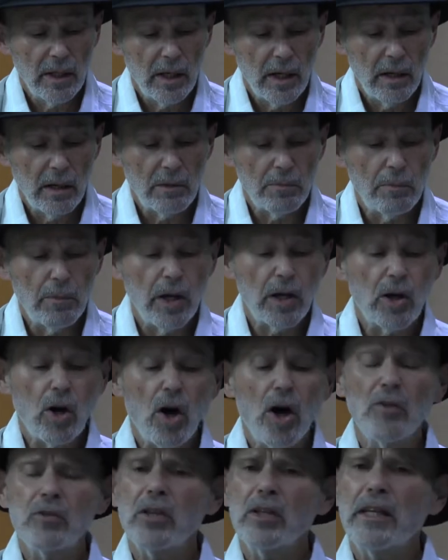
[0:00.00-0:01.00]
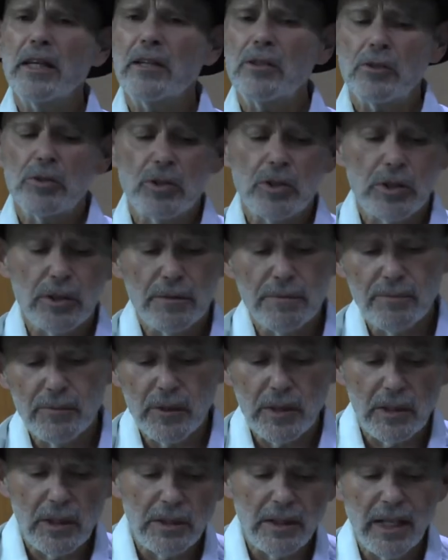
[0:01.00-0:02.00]
Among all the letters
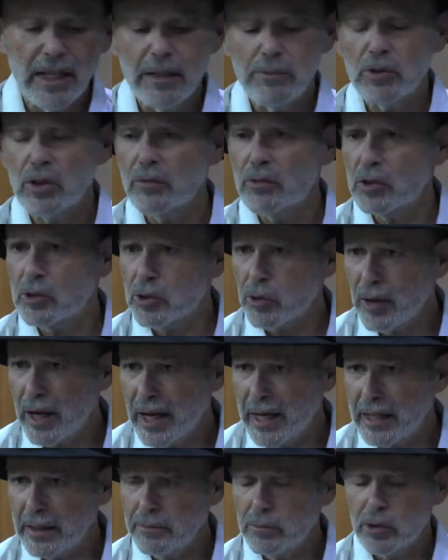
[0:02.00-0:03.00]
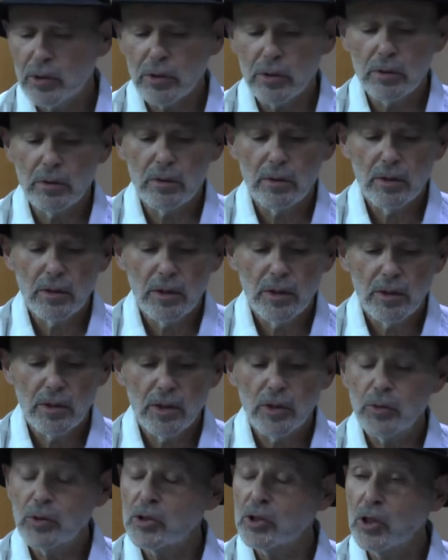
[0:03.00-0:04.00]
in the names of the tribes.
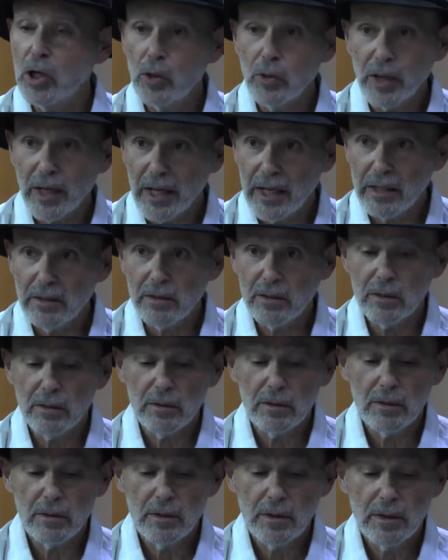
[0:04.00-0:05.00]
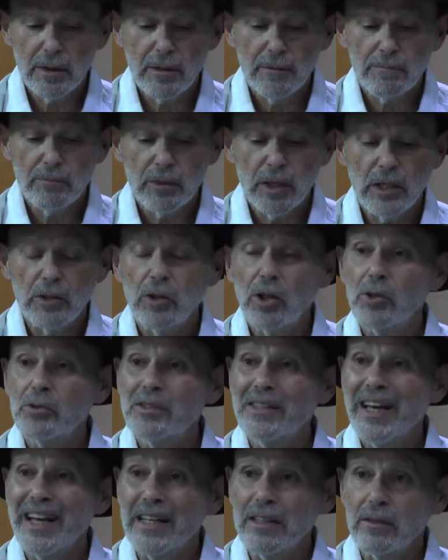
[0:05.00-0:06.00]
There is no chet and no
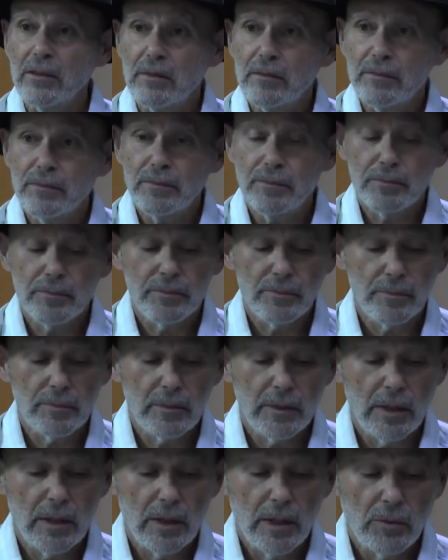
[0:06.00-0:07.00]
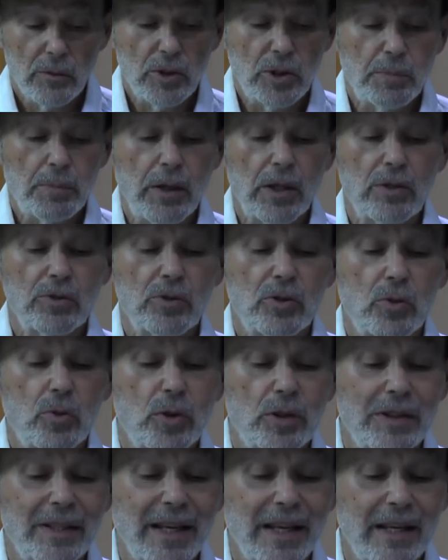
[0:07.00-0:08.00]
tet, which spells the
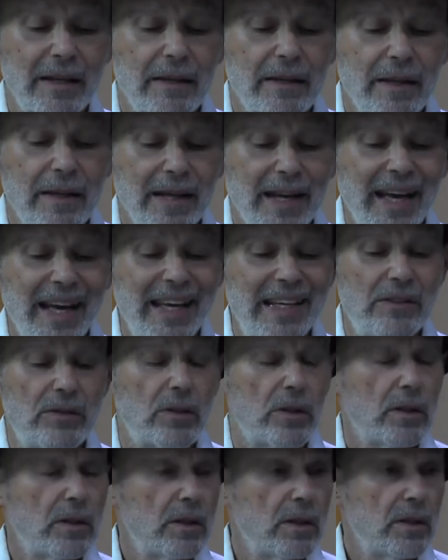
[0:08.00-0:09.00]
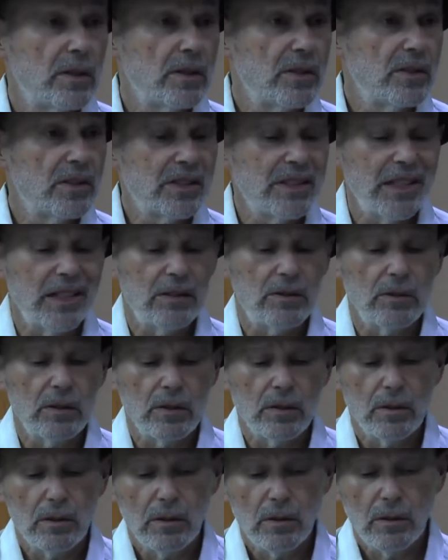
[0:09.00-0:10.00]
word chet, sin.
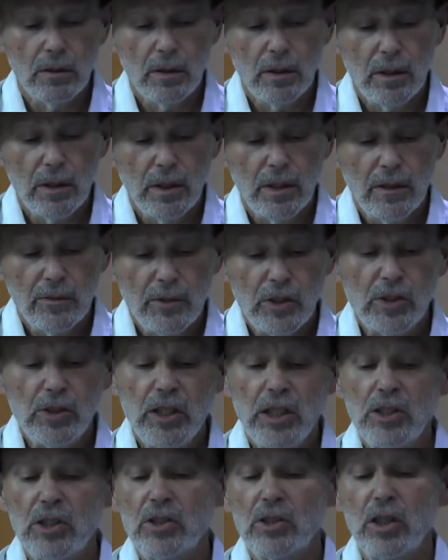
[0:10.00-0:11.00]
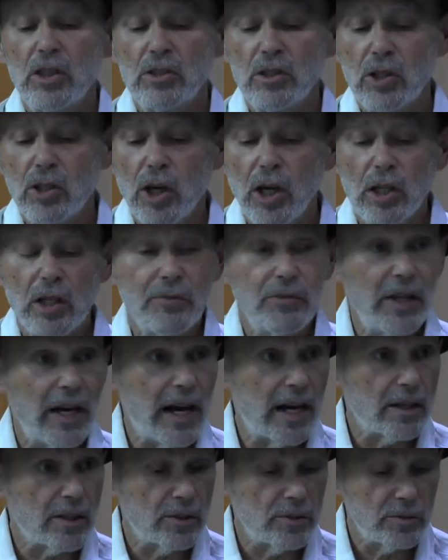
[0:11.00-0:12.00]
This teaches us that all of
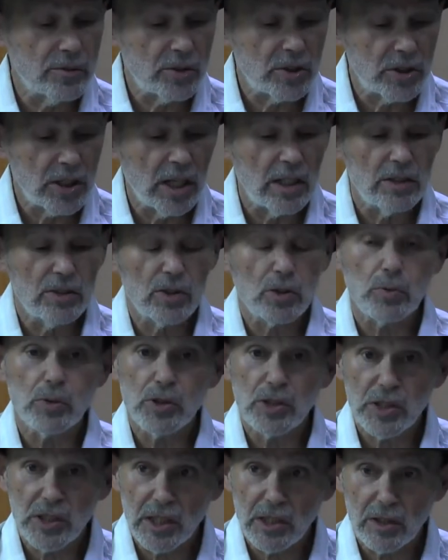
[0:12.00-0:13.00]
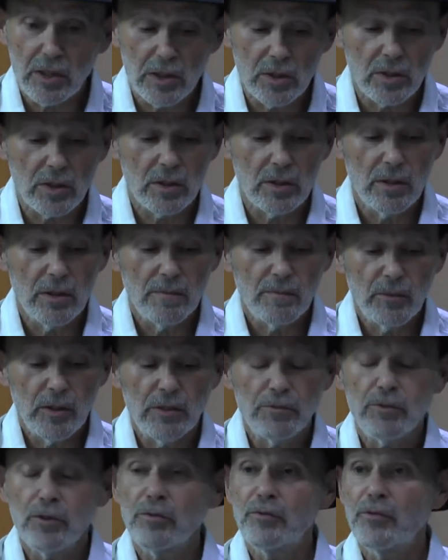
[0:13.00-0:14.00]
Yaakov's sons were sinless
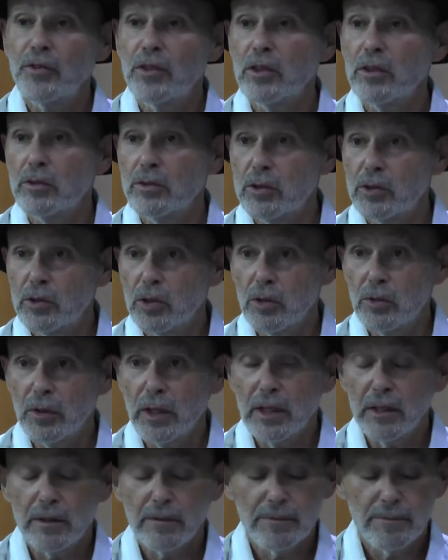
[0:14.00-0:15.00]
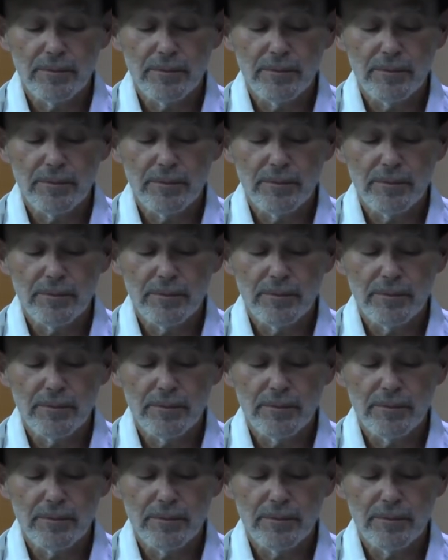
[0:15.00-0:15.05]
and fulfilled the Torah.